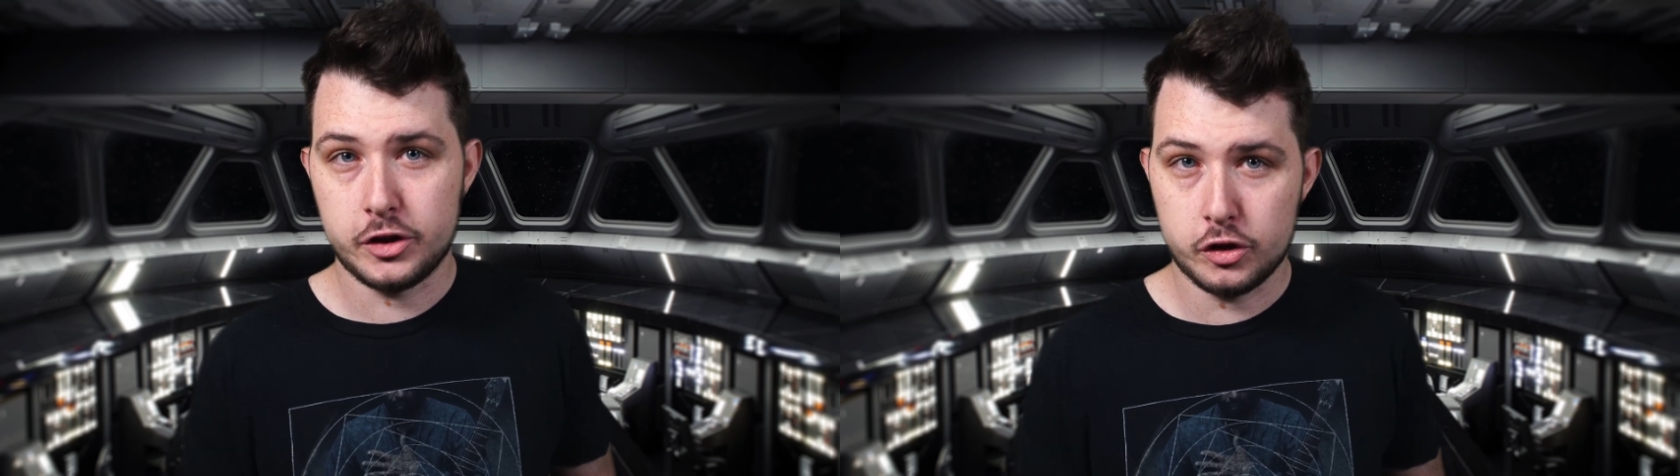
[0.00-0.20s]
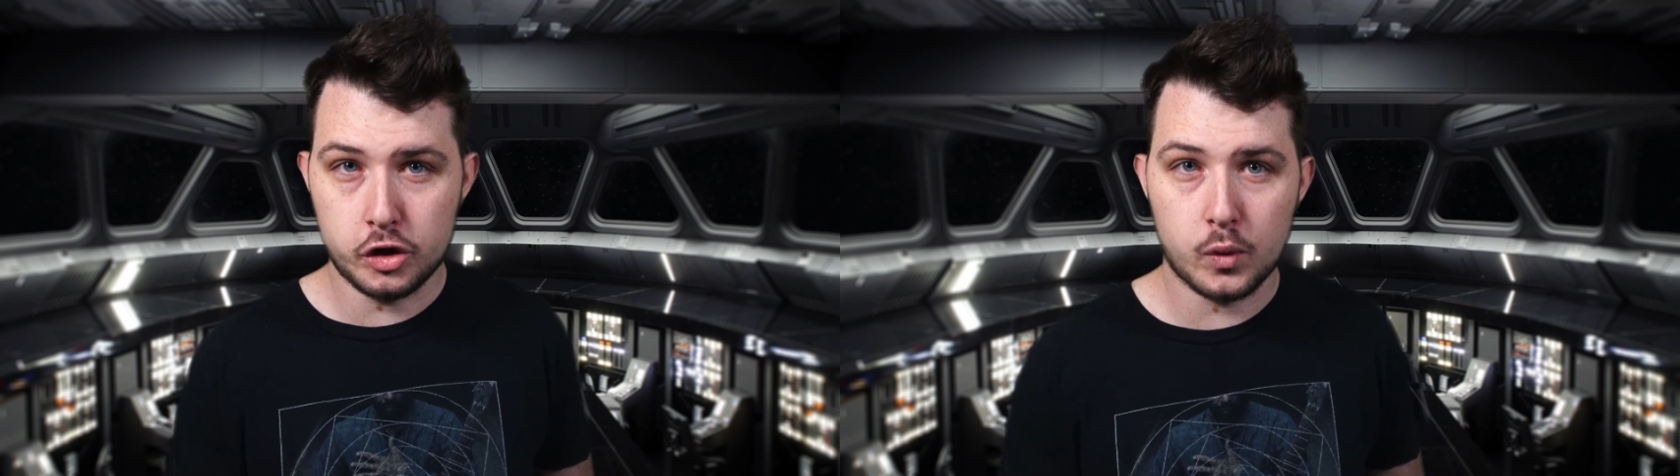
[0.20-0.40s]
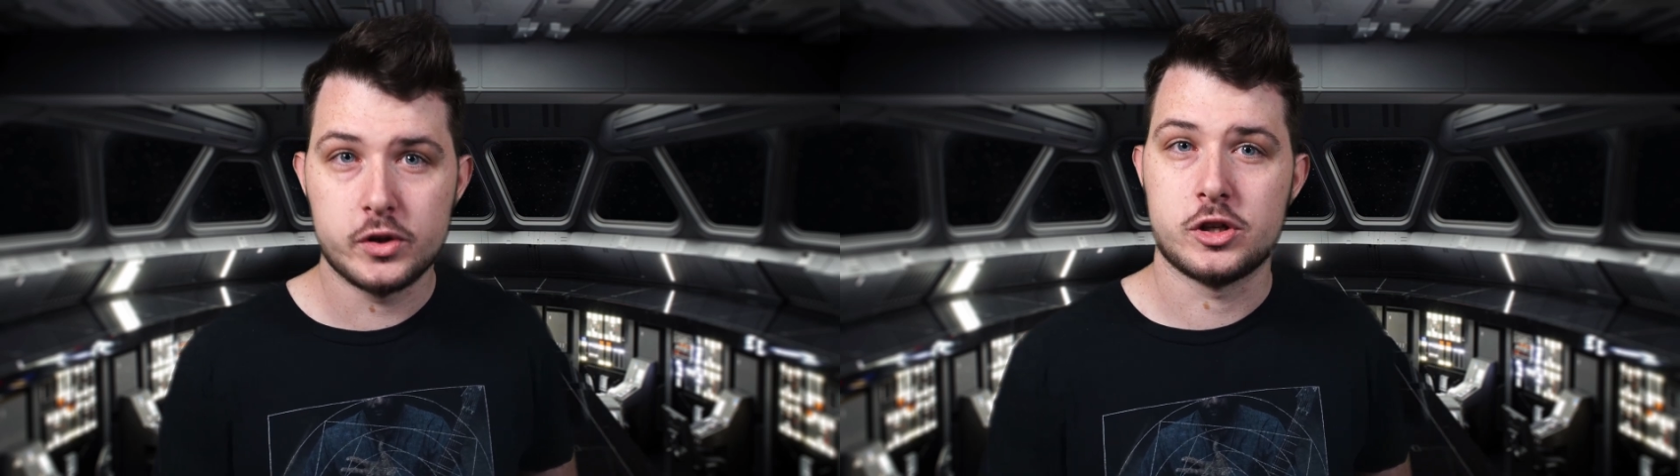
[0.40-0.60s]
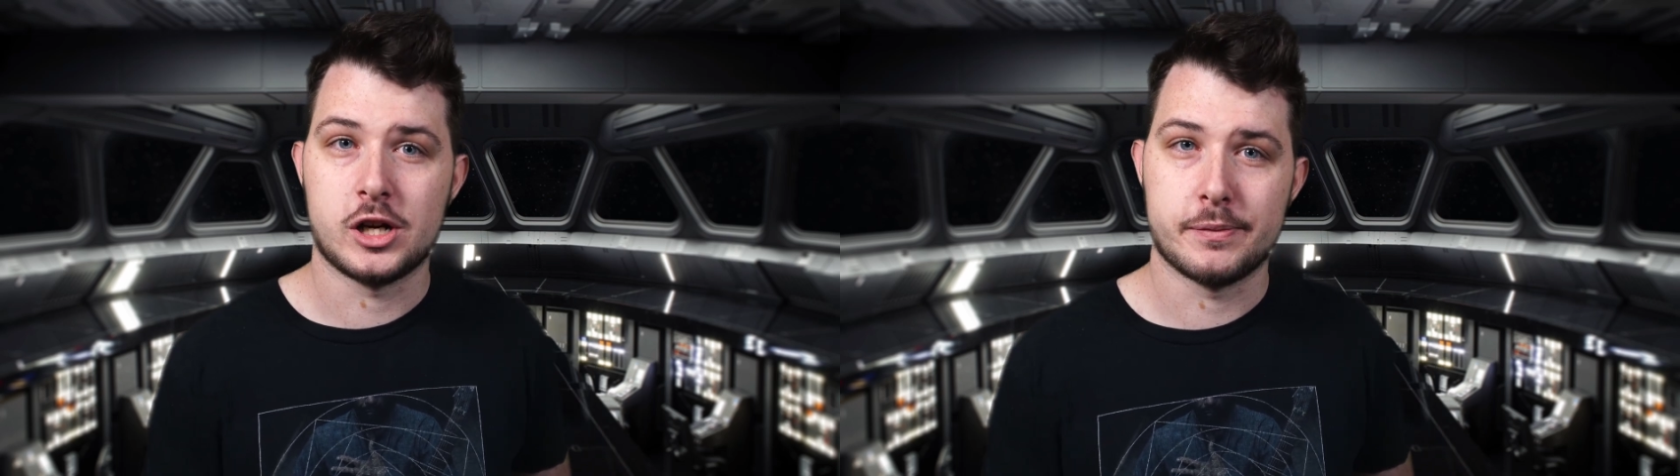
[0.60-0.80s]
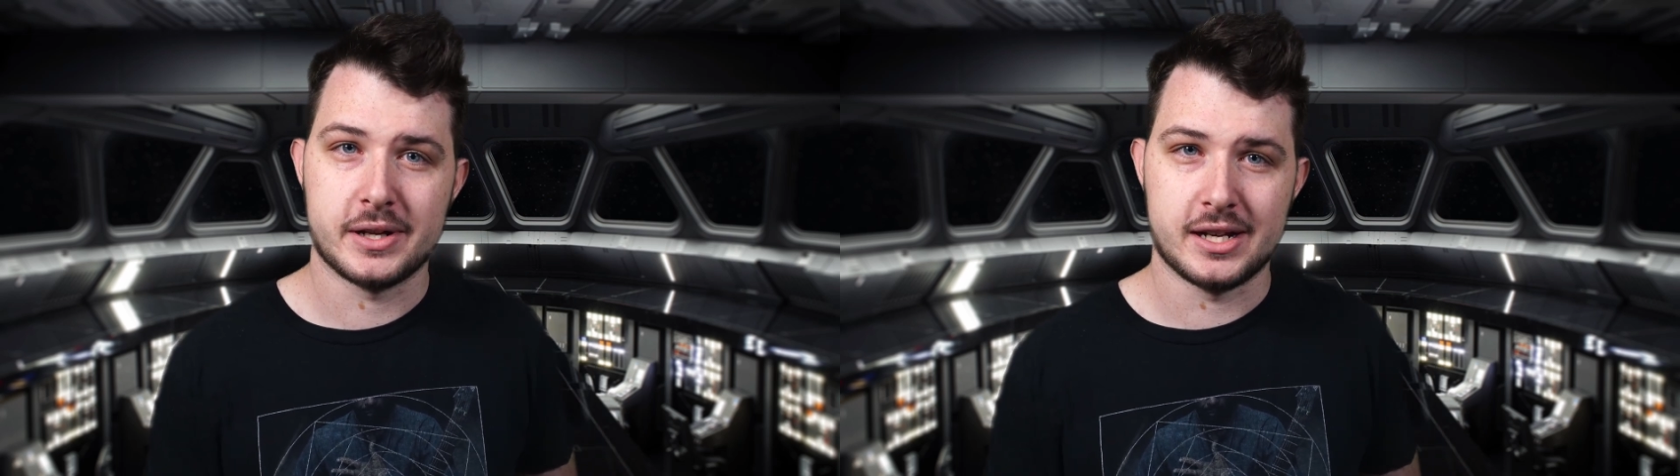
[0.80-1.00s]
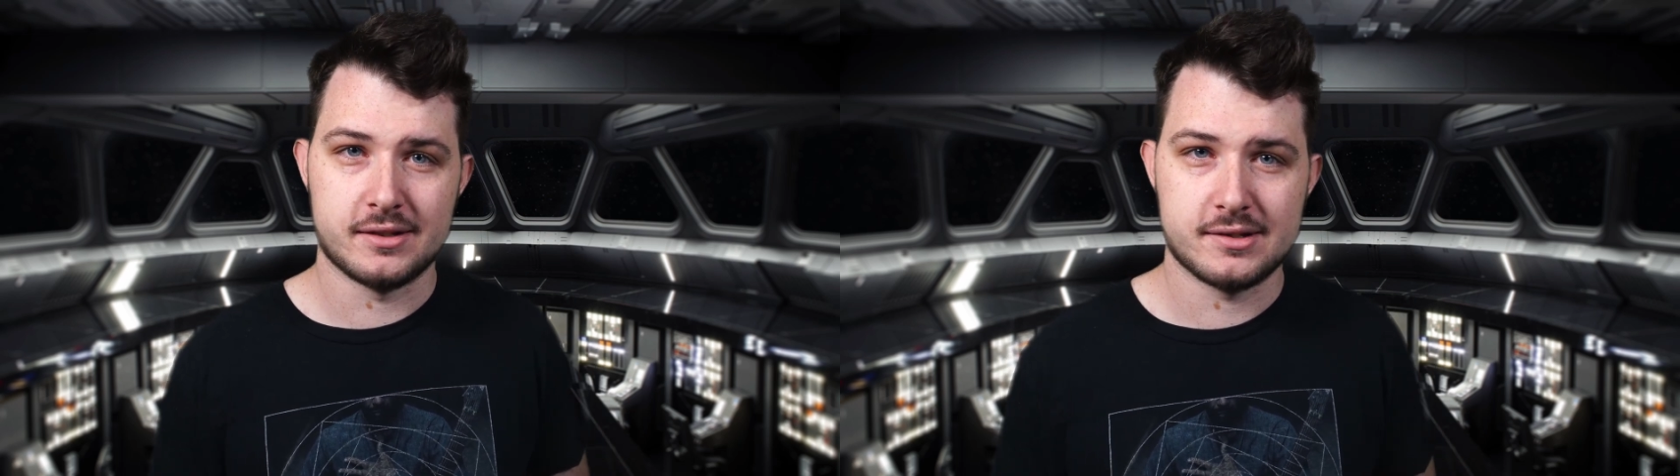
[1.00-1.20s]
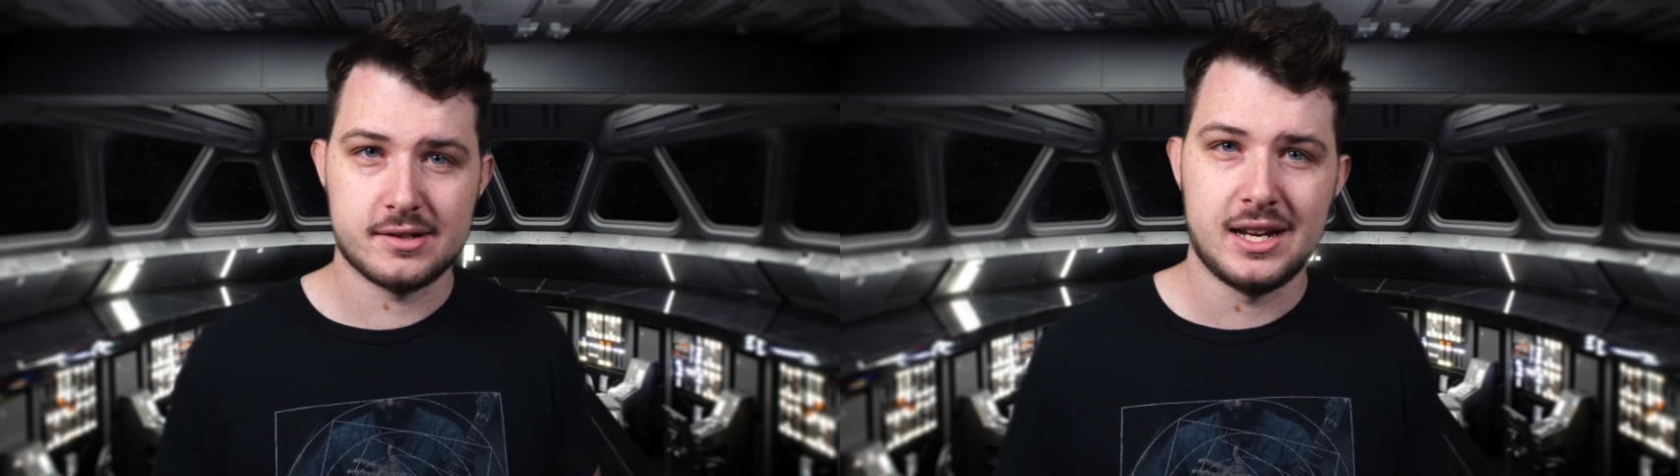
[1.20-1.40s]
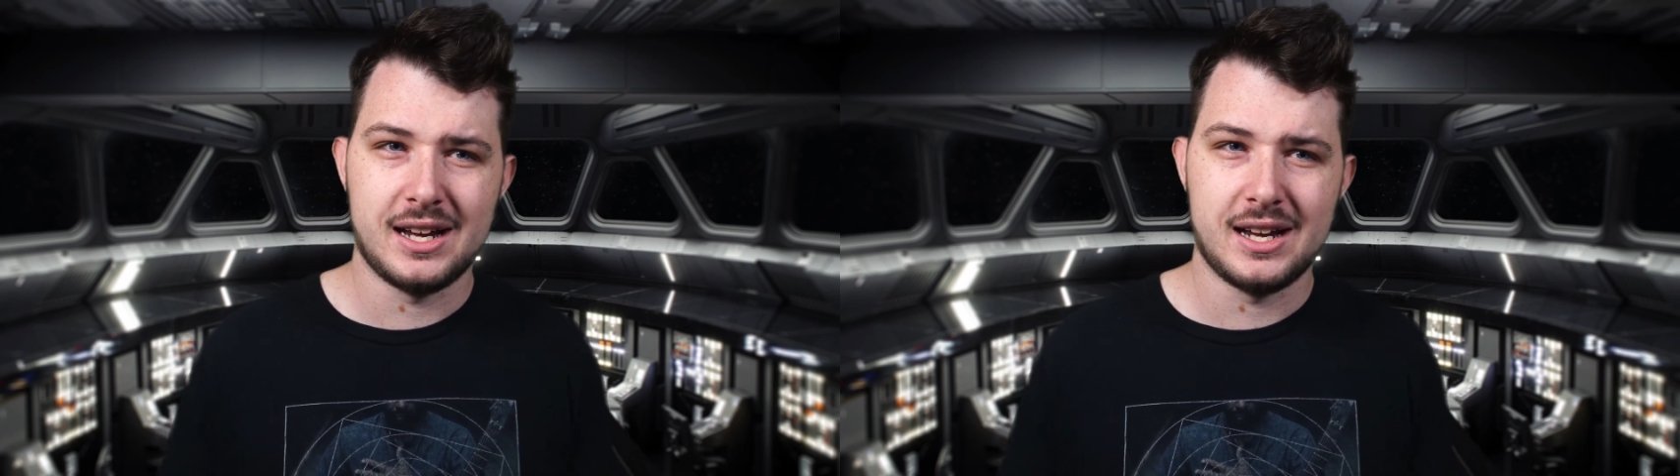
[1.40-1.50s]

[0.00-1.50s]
you know what you're up against.